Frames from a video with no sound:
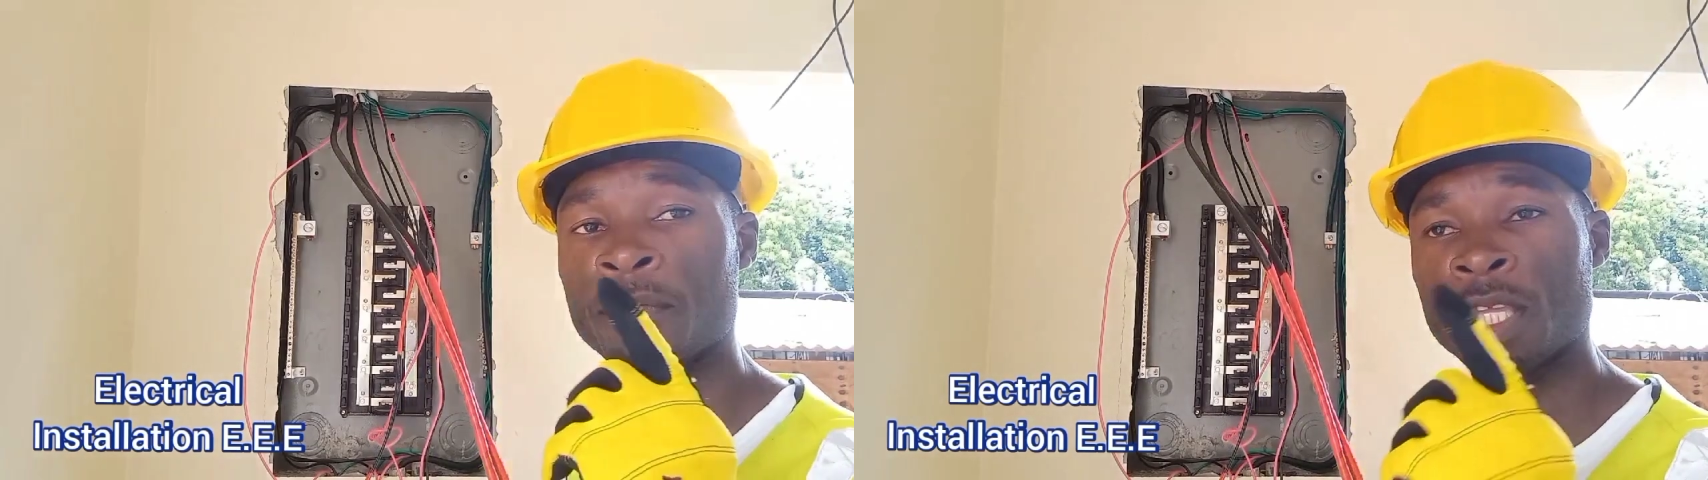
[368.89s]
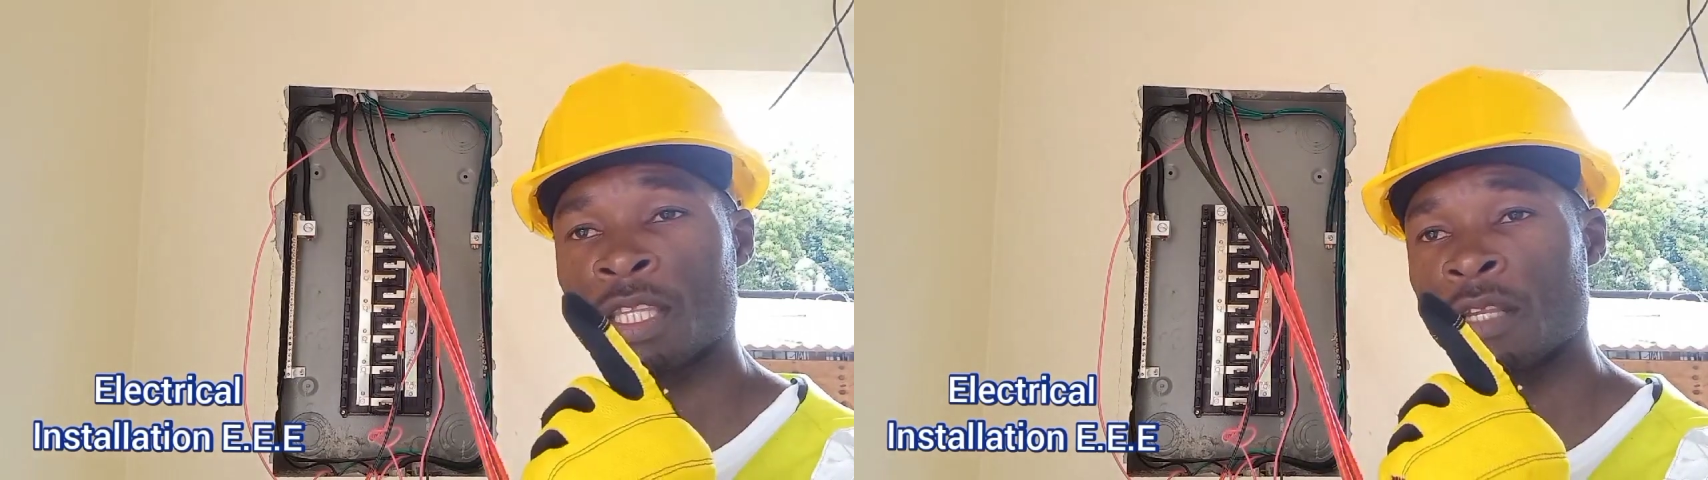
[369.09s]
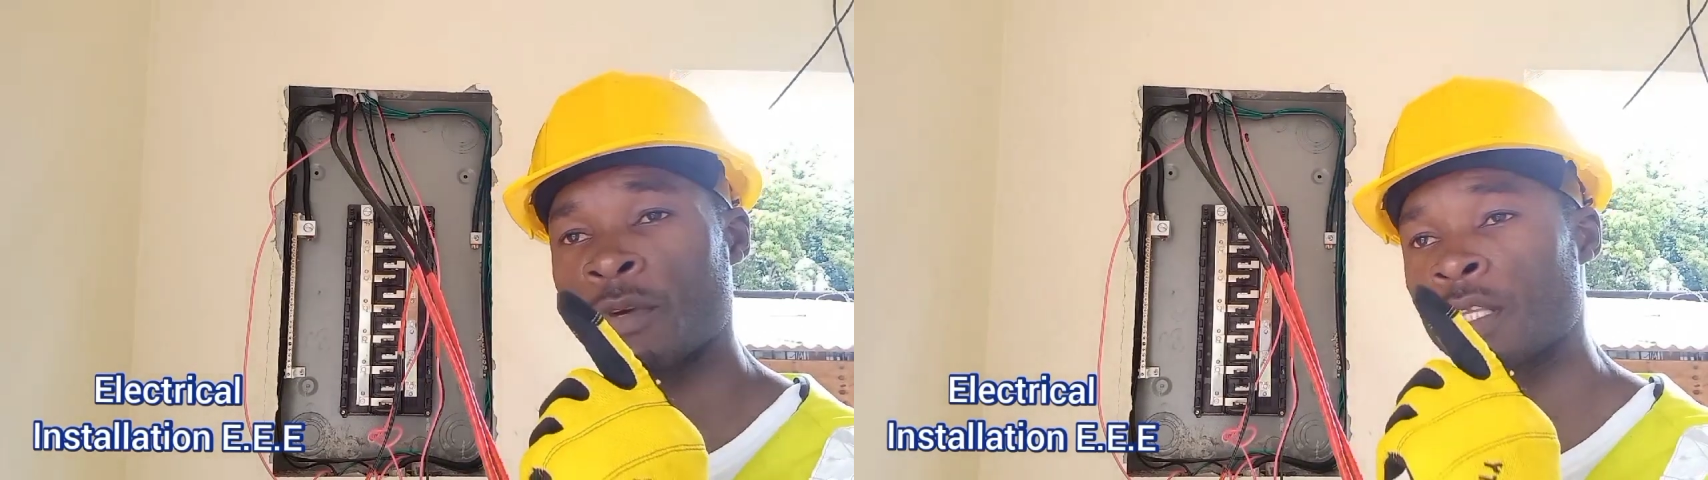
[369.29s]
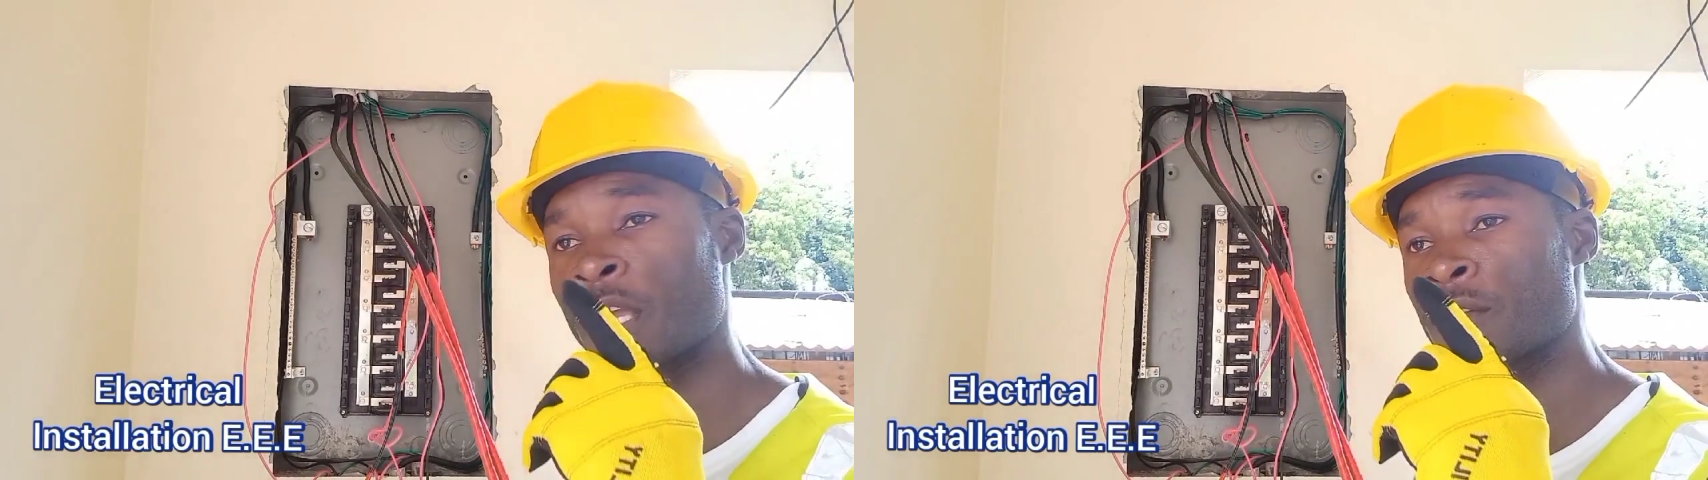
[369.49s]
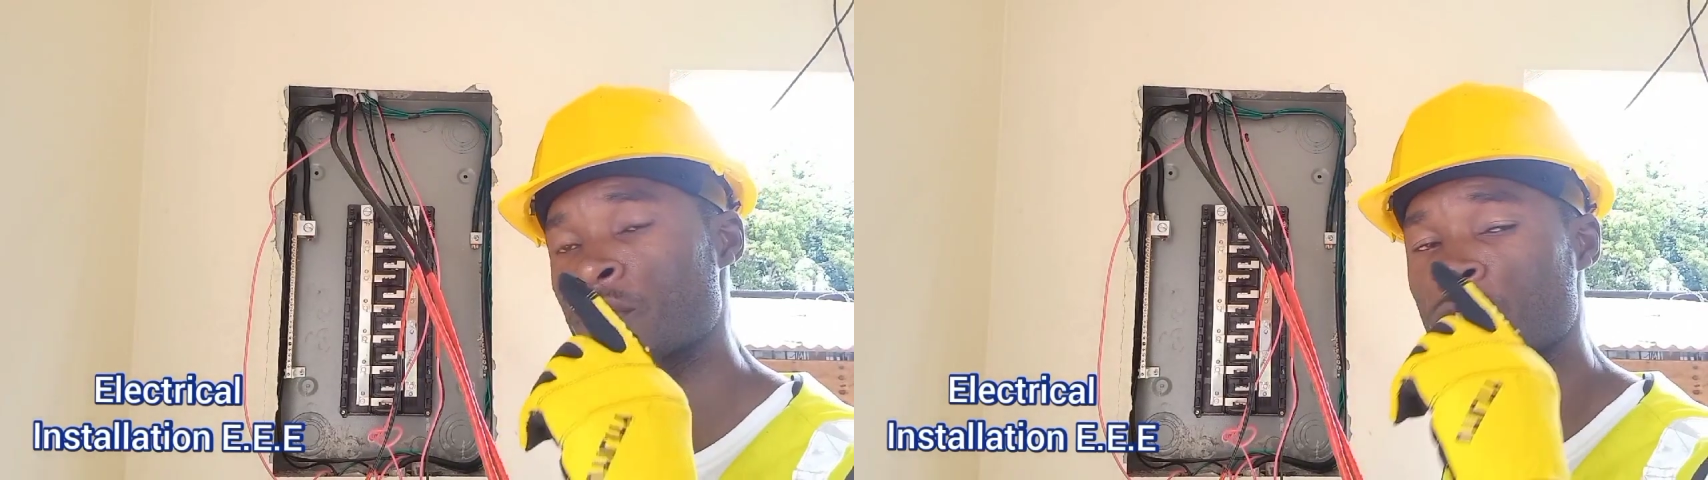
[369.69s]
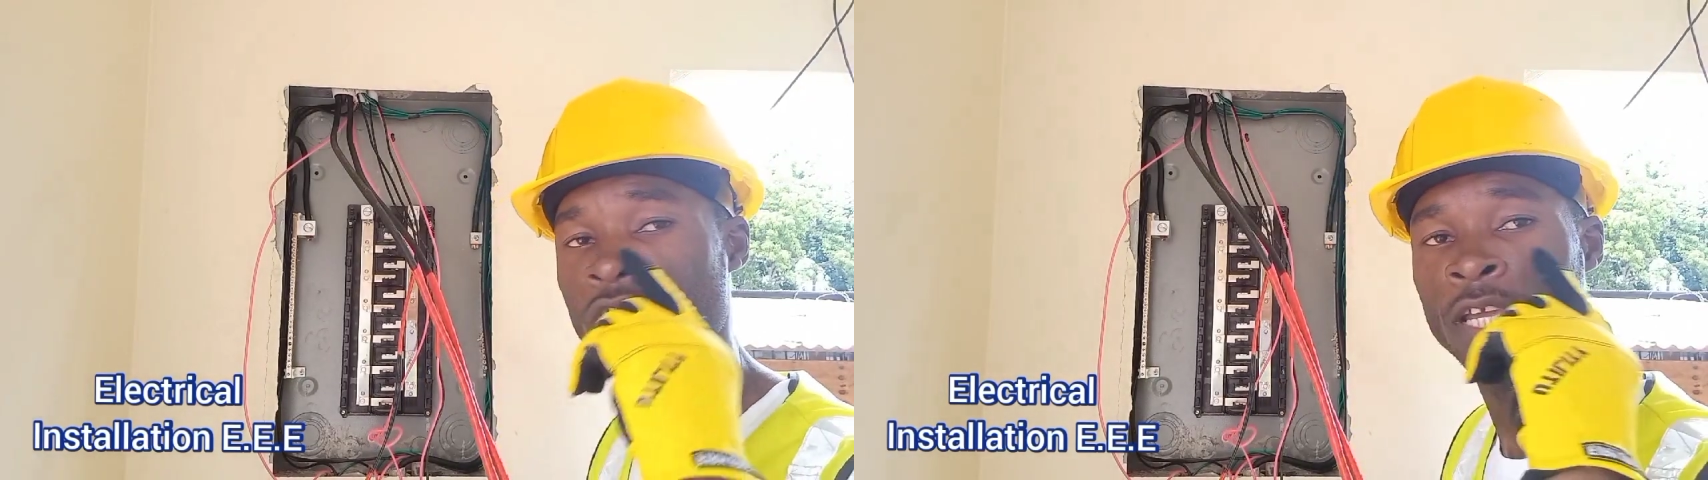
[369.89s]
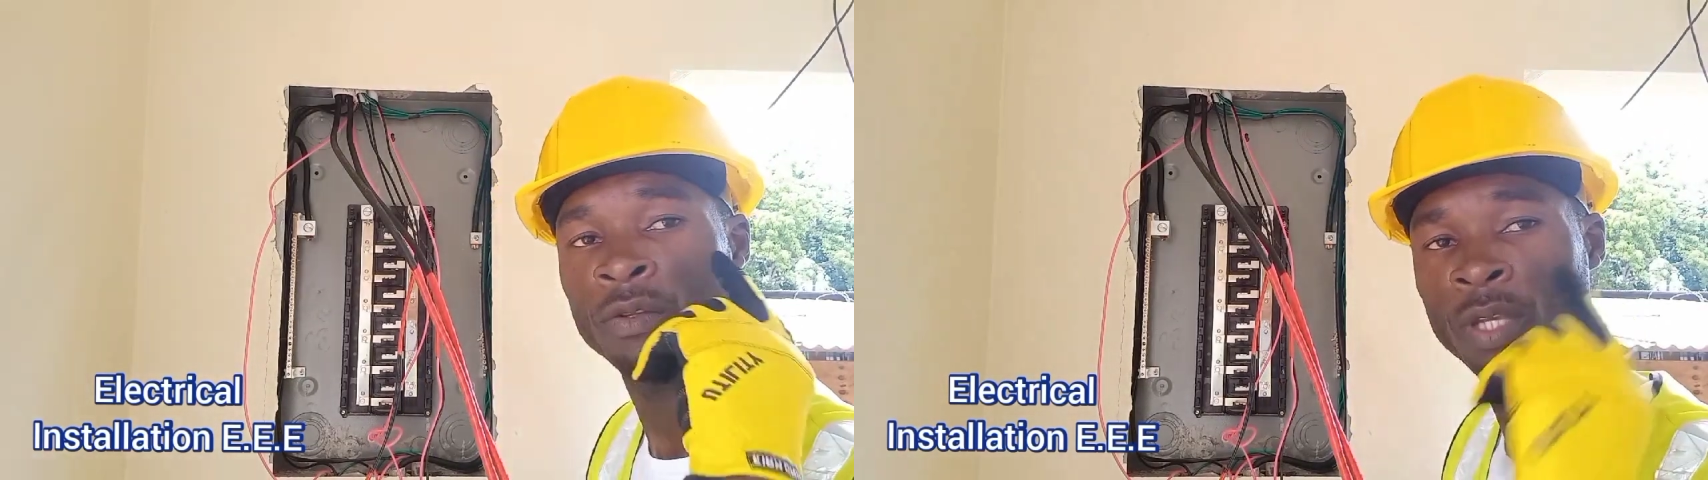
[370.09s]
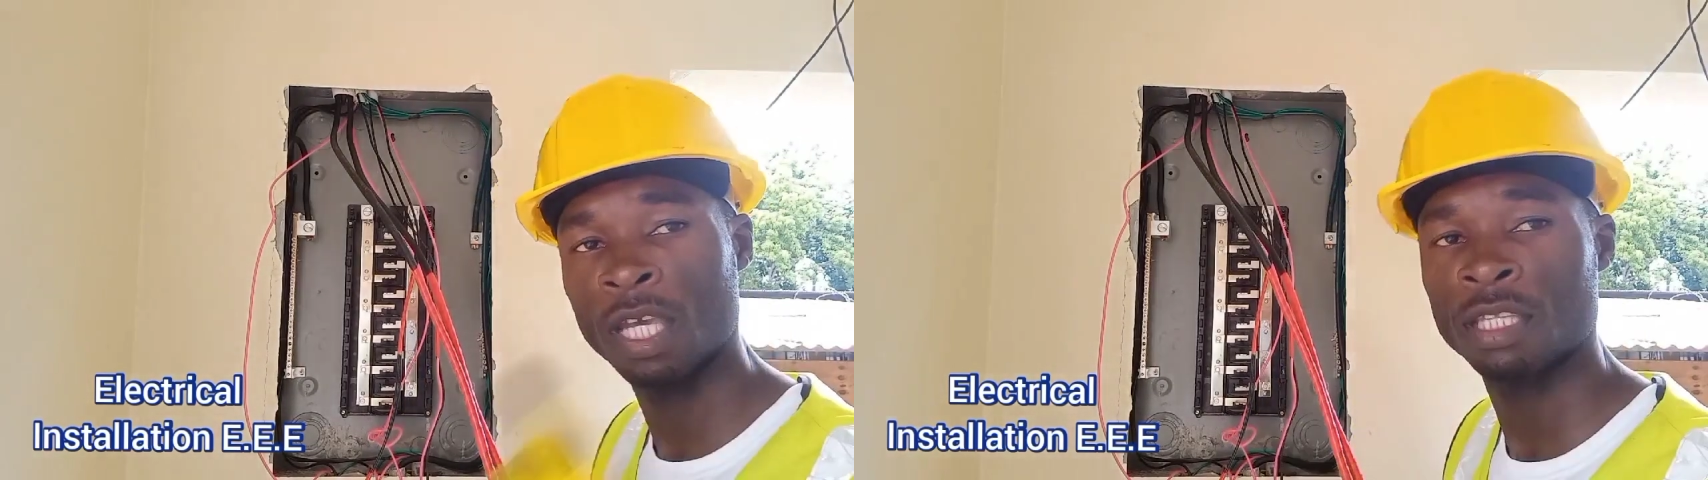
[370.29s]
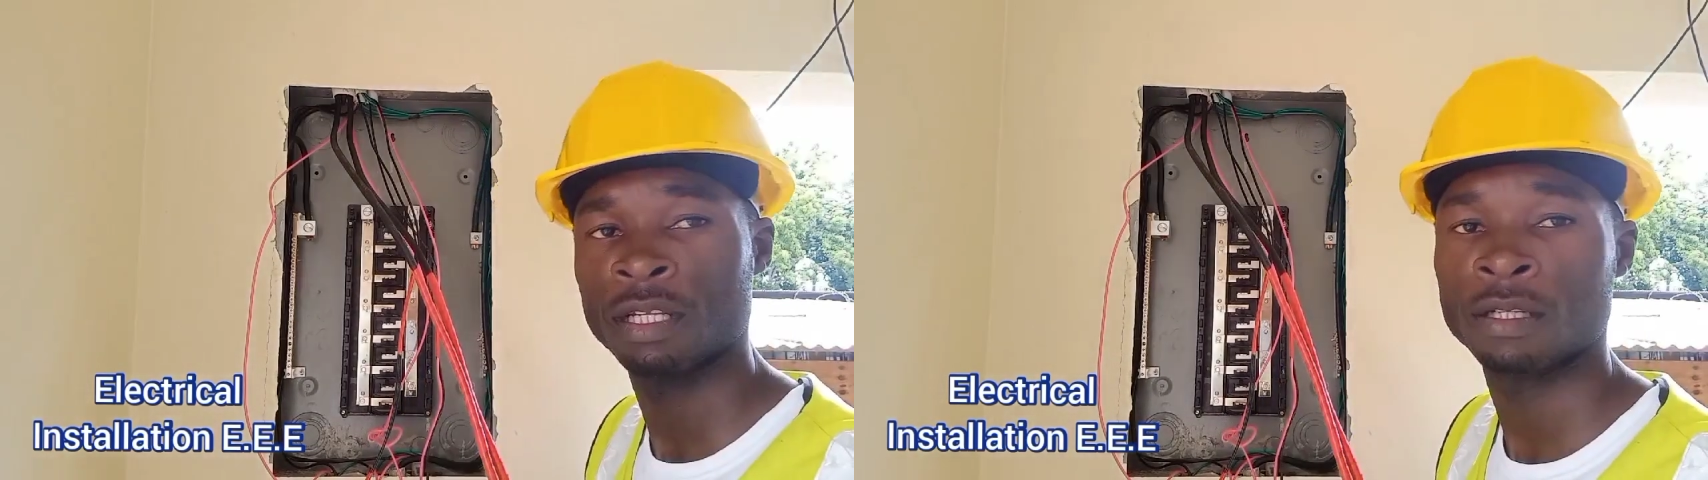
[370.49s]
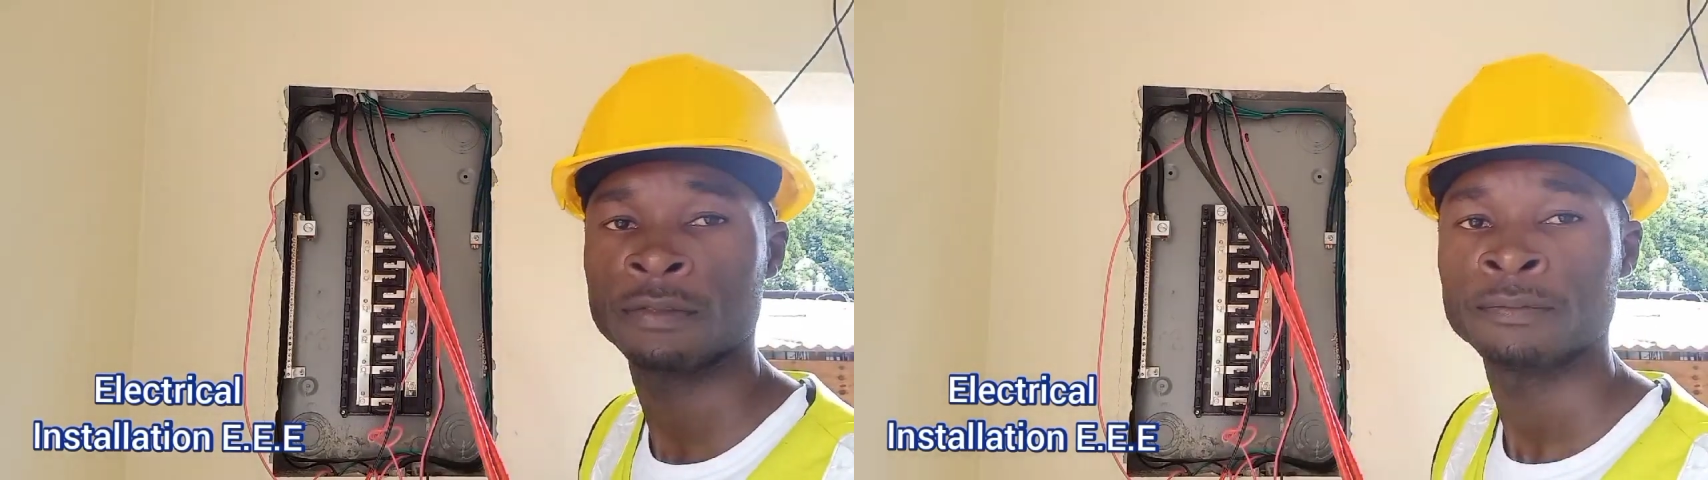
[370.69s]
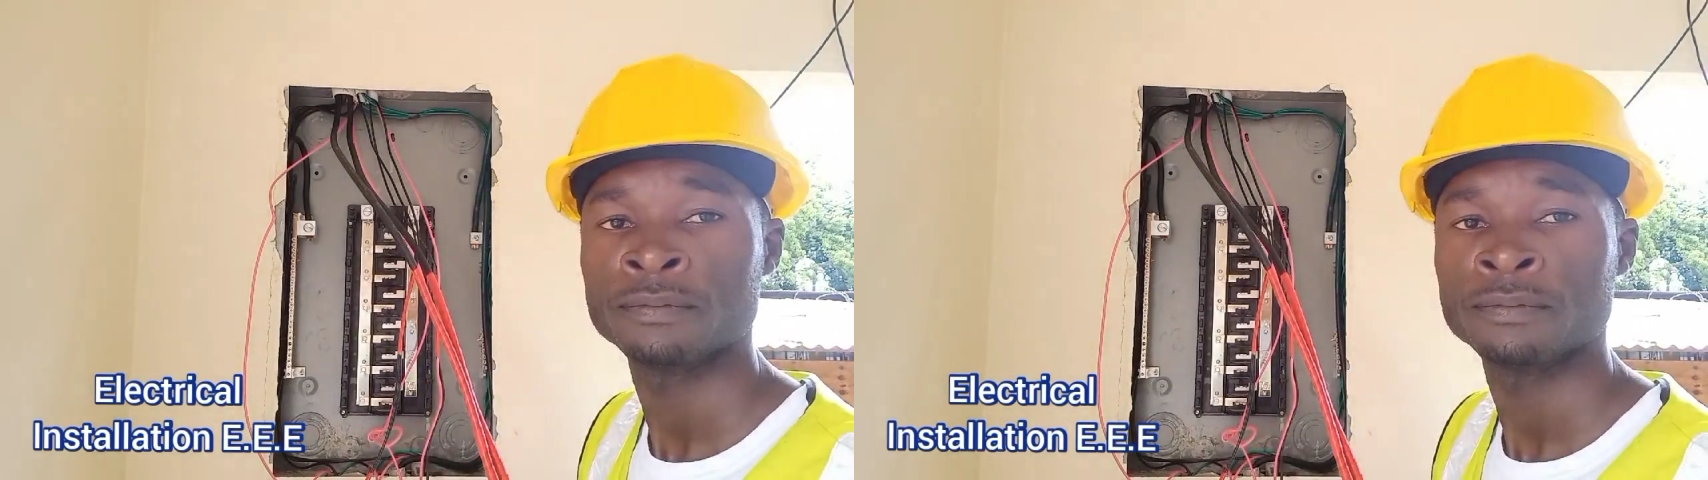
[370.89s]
main thing what I was trying to get in on